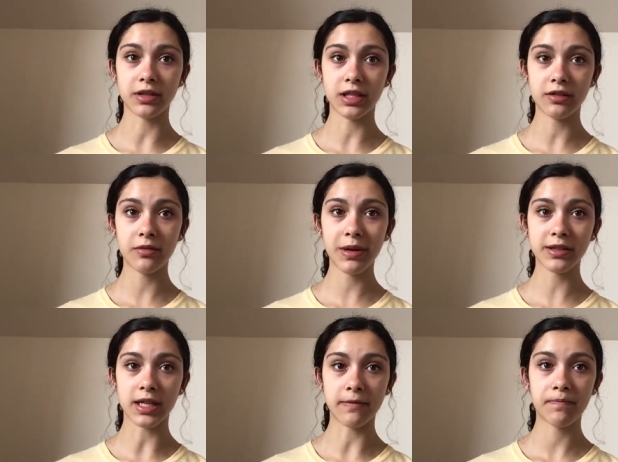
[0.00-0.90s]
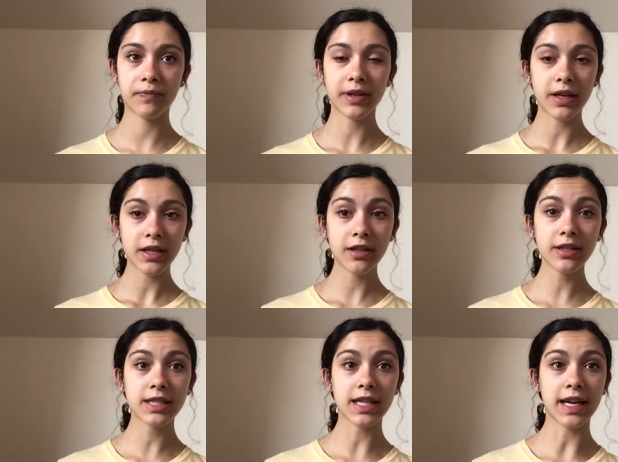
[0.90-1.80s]
into a mountain. You
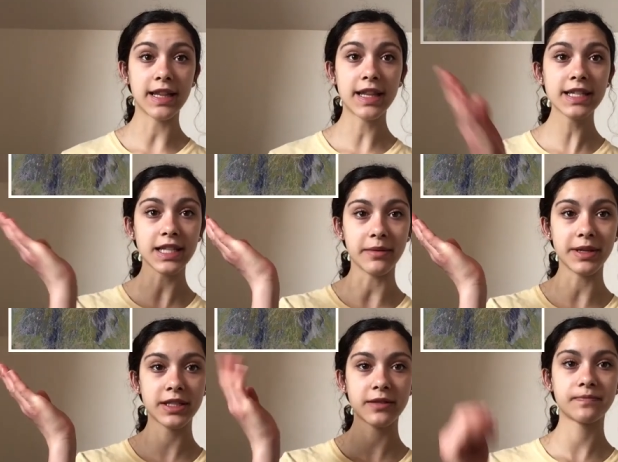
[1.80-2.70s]
can see it in this image.